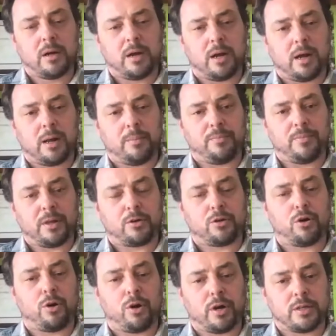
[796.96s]
um, that
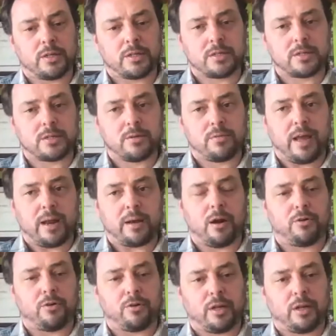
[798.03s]
caused that
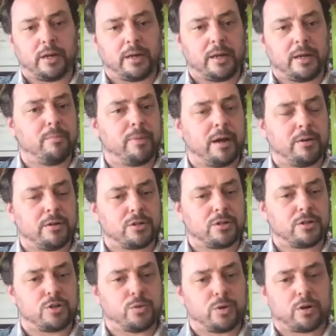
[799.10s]
underlying imbalance
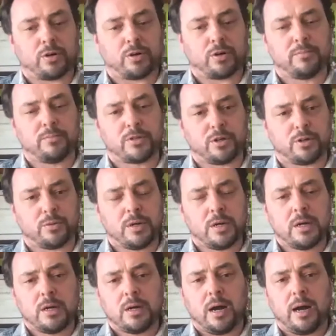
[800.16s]
to occur. So
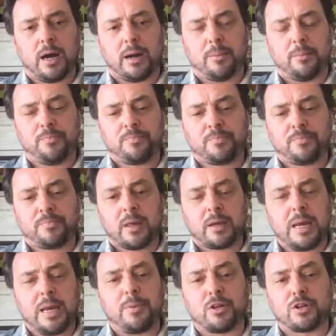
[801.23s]
um,
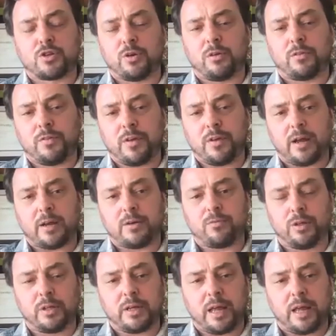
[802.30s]
keeping the soil fed
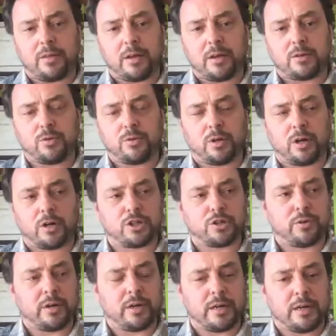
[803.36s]
really, I think to a large
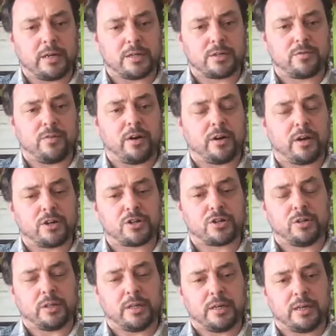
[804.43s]
degree is
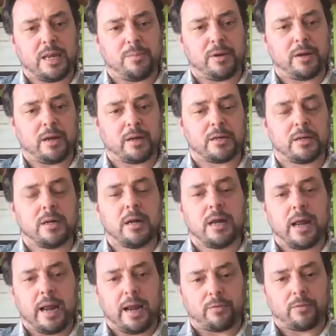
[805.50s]
foundational in keeping it
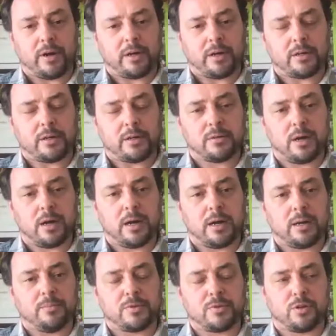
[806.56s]
aerated.
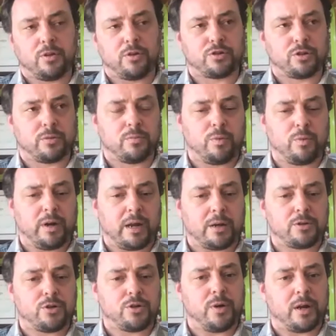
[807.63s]
Um, so those are, we got
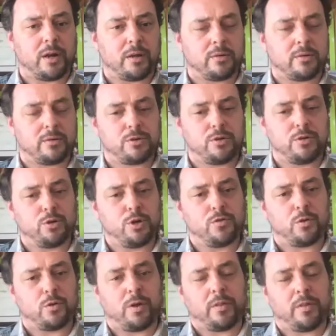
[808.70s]
two, uh, two, two for
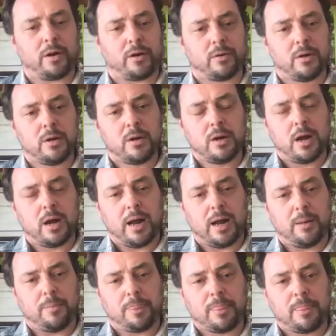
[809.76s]
one there.
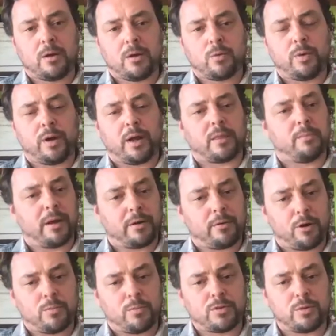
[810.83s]
Um, we got the
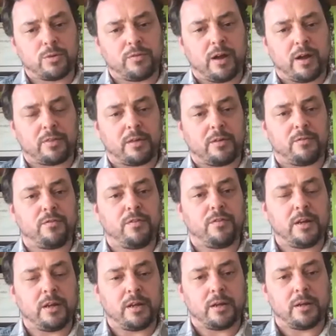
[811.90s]
microbes, we've got the
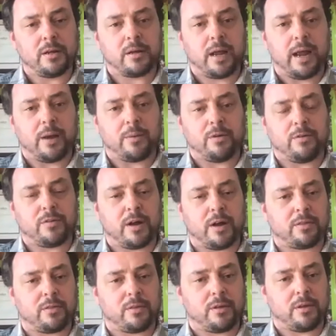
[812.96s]
feeding, and we've
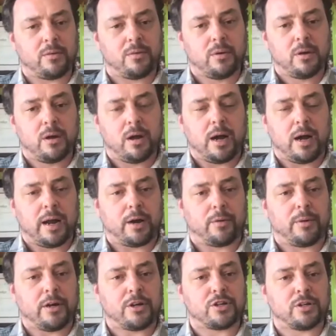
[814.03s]
got the uh,
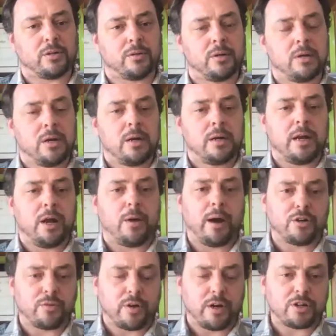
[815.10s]
aeration. Now,
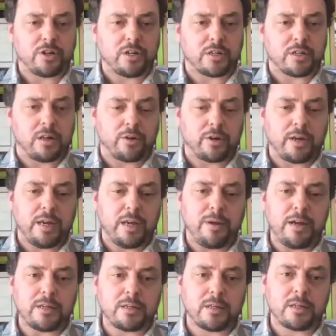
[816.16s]
hydration is another key
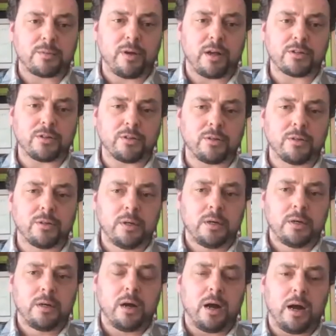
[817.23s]
piece of this puzzle.
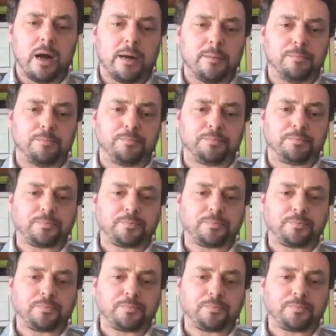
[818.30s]
Um,